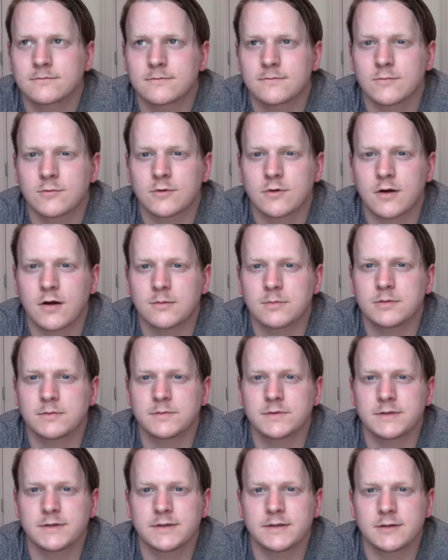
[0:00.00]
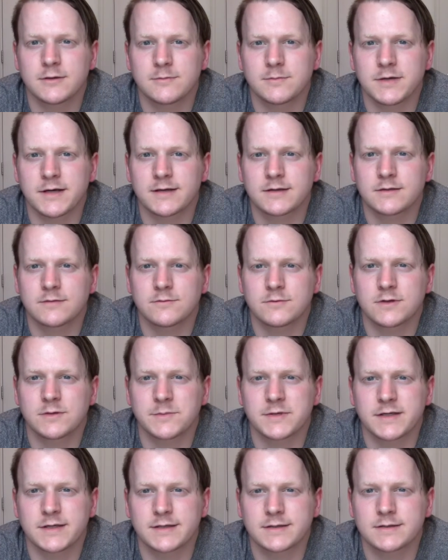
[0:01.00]
Probably go back to one of
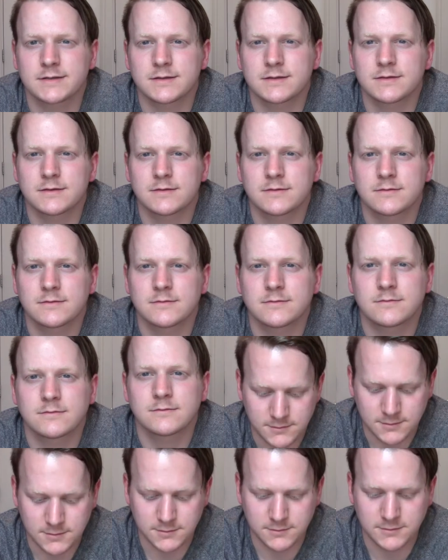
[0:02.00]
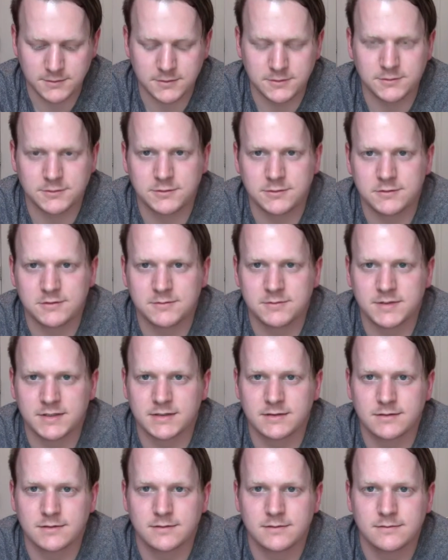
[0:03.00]
my exes. Who knows you the
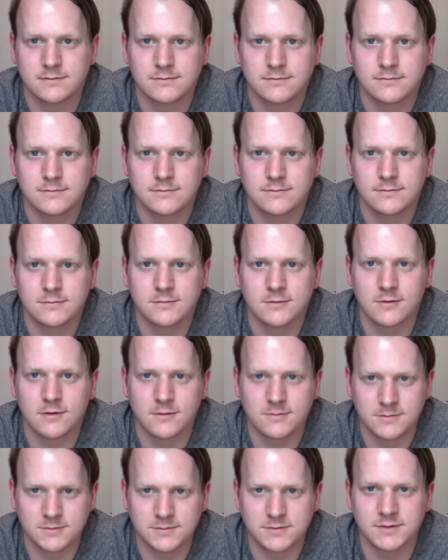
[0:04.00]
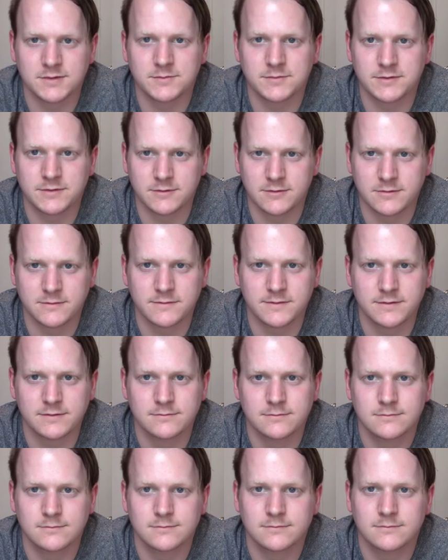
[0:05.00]
best? Probably my girlfriend.
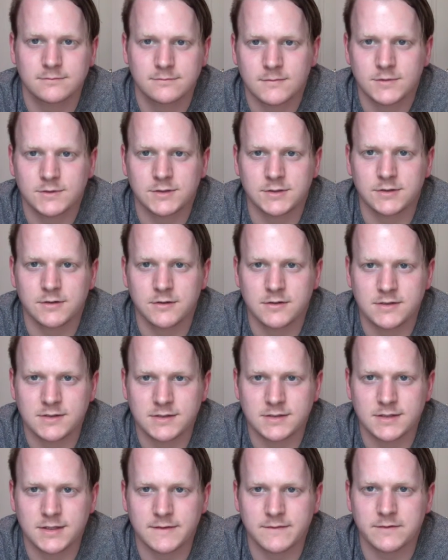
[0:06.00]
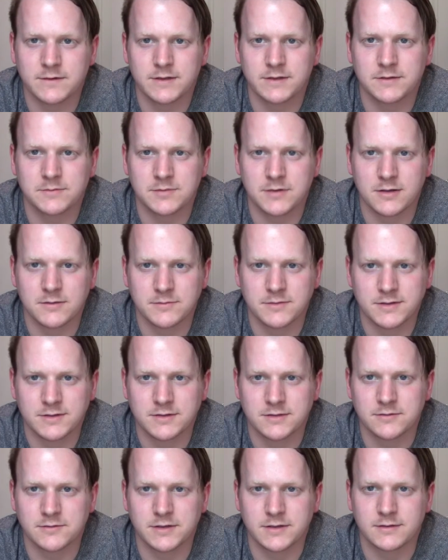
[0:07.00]
She notices everything about me,
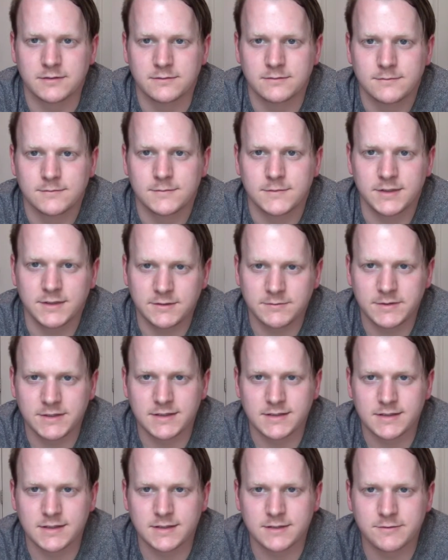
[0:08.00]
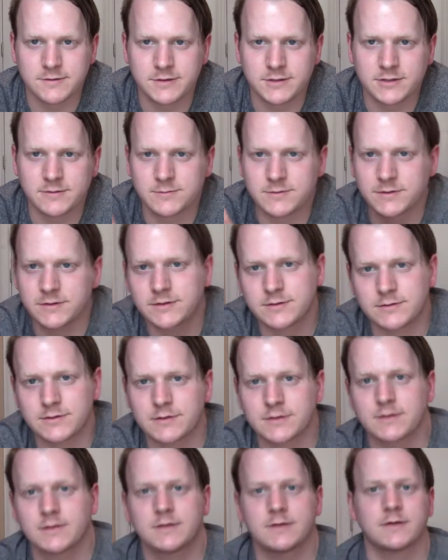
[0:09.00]
so yeah. Anyways, that's question
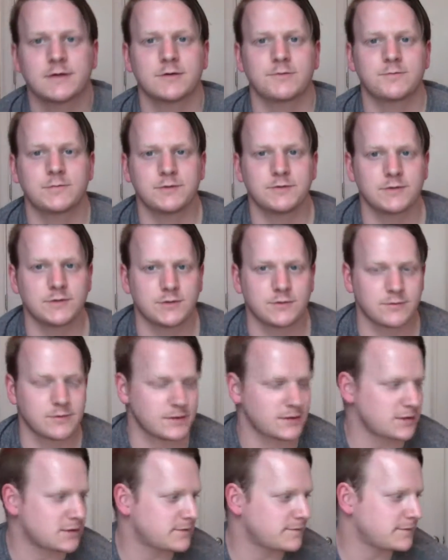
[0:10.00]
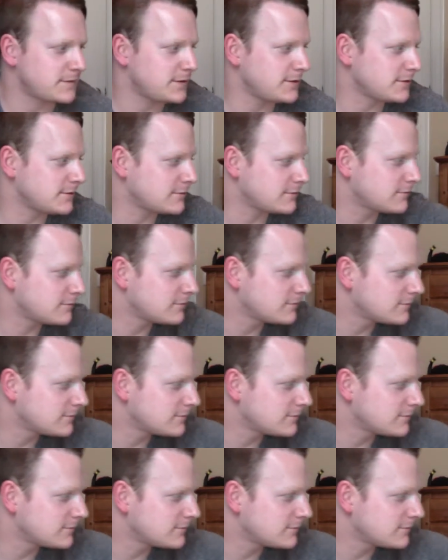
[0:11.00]
100. Hope you enjoyed this video.